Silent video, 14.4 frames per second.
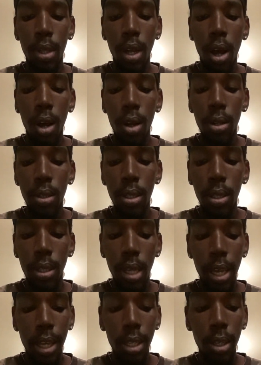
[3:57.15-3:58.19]
all these
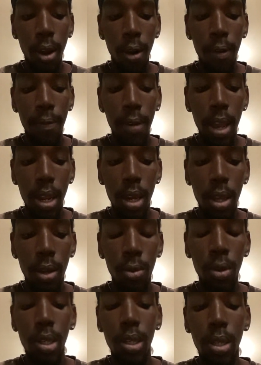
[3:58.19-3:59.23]
things are vanity,
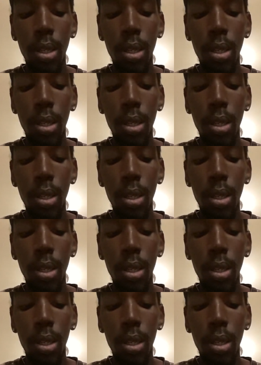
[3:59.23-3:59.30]
which is